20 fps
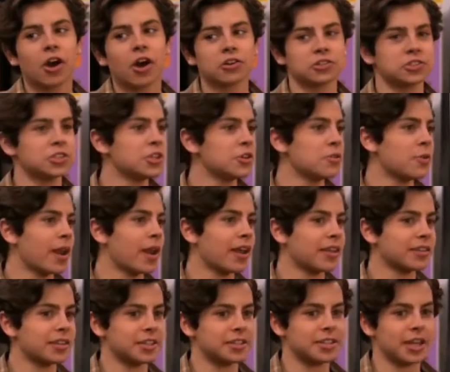talk to you
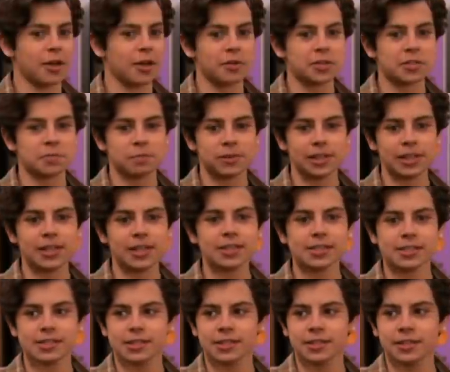out on the terrace,
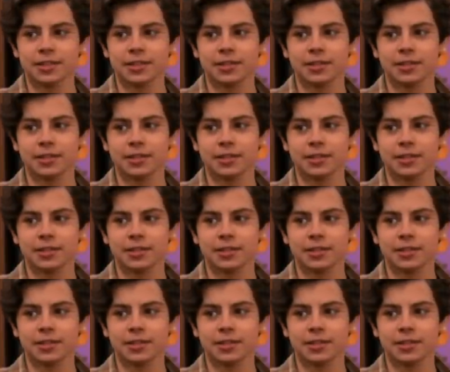please?